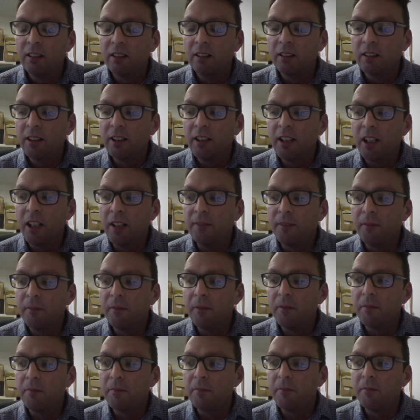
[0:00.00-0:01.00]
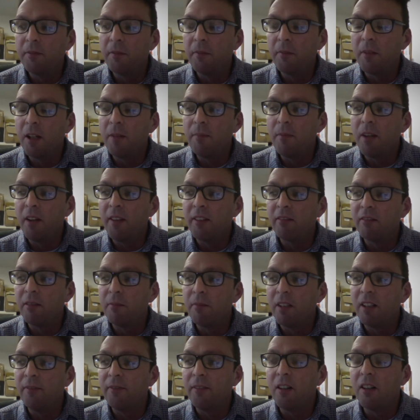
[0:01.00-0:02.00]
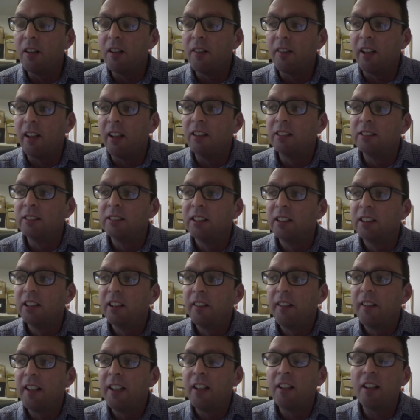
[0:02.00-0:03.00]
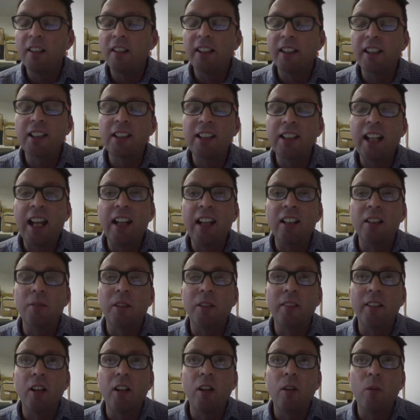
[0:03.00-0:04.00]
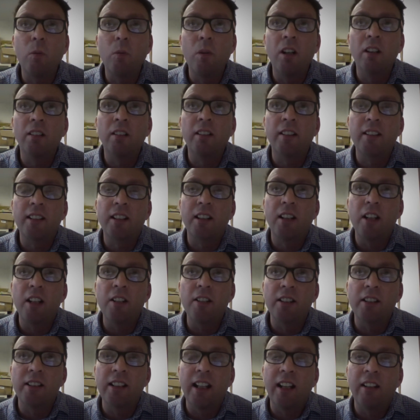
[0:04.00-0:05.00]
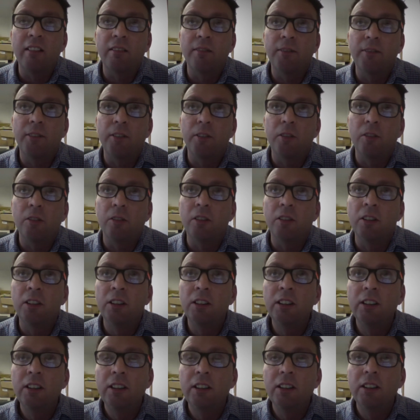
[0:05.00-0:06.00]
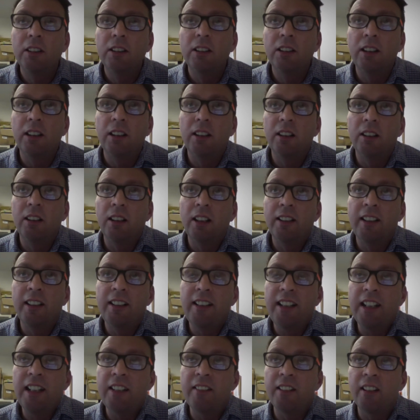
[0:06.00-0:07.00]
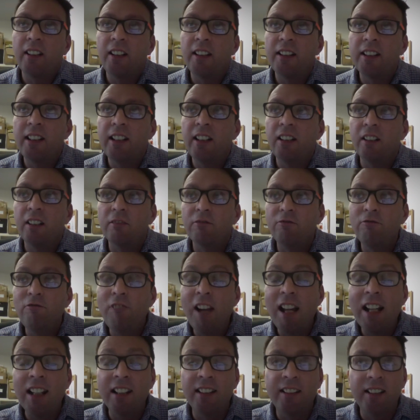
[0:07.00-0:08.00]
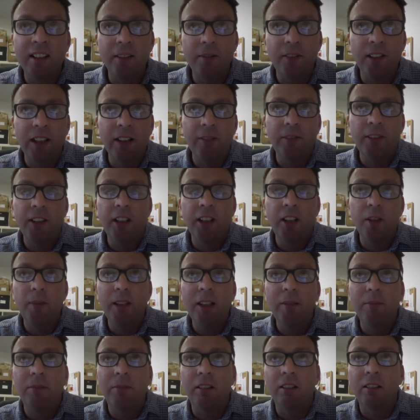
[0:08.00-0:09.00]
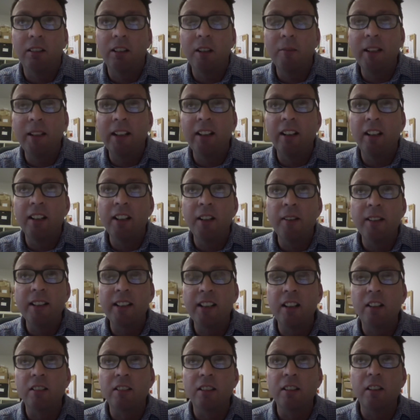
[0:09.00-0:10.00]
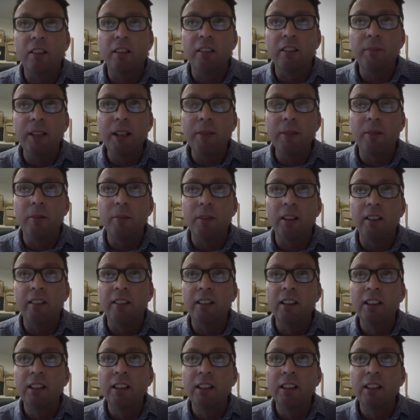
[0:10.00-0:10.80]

you know, for for my mother and my father, they don't understand why the whole world has closed down for uh, a disease that has killed relatively few people. I mean, I know it's killed a lot of people, but